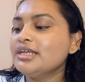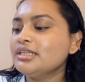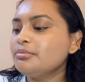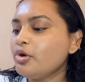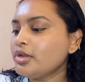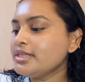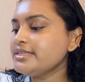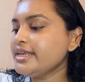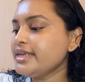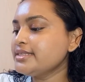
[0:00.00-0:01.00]
the bottle
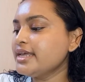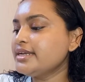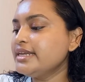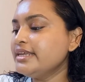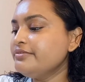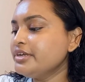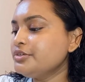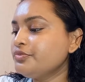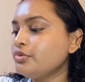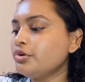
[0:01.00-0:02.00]
says that leave it
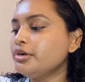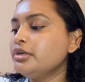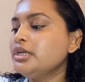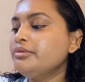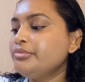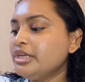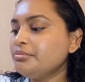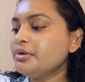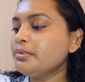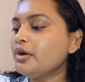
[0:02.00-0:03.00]
for
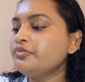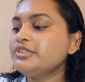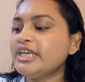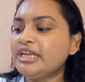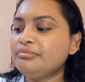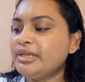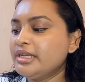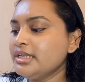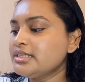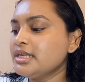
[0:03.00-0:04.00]
minimum of 10
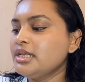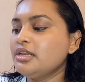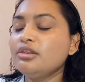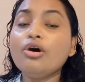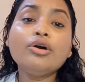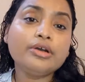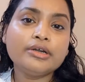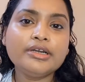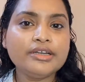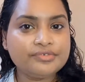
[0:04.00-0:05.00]
minutes,
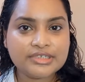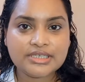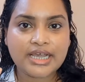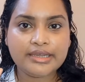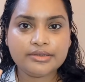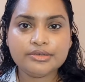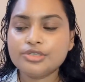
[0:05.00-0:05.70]
longer if desired.